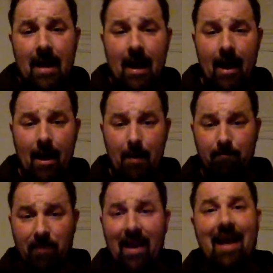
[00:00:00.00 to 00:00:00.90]

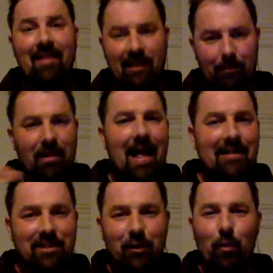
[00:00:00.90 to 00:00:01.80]
I had, like, the
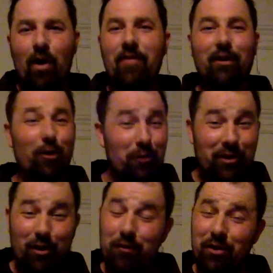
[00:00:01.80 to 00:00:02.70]
plastic one that
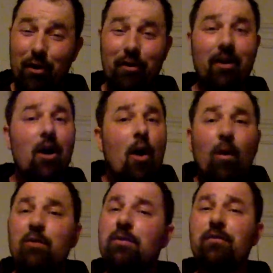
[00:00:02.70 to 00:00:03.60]
glow-in-the-dark,
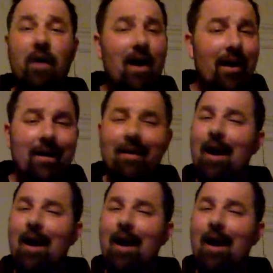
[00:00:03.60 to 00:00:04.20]
which was fine.